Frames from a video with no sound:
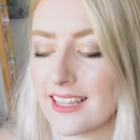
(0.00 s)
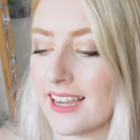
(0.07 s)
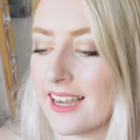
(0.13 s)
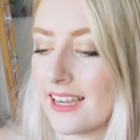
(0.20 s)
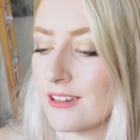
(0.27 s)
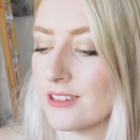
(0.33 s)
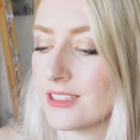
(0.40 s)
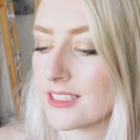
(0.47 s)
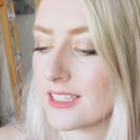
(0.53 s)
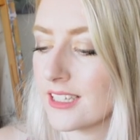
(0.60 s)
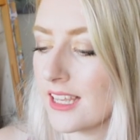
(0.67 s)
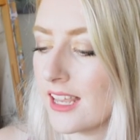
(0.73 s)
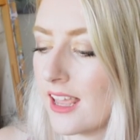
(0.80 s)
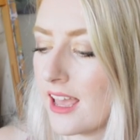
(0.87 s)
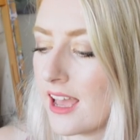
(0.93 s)
that out.
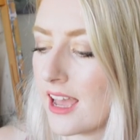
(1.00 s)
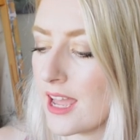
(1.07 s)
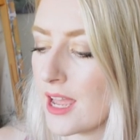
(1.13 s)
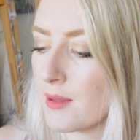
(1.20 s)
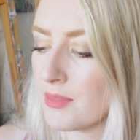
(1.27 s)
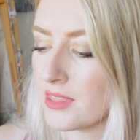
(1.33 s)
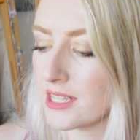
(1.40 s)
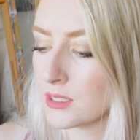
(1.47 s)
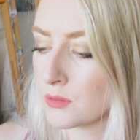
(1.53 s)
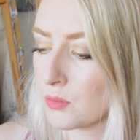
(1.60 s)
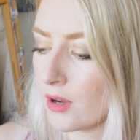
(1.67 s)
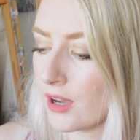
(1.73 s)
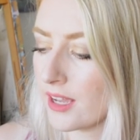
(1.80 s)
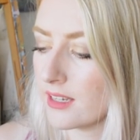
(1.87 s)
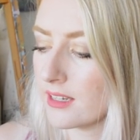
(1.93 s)
Um, this
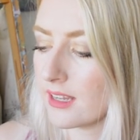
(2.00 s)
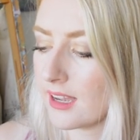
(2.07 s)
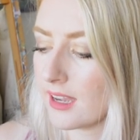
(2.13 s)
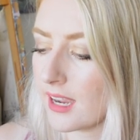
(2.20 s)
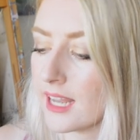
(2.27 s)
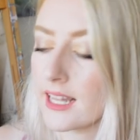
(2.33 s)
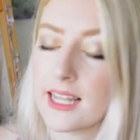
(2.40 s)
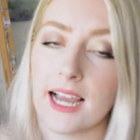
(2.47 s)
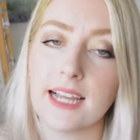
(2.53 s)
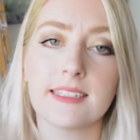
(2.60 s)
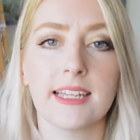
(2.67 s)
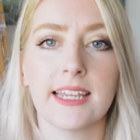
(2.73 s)
one I like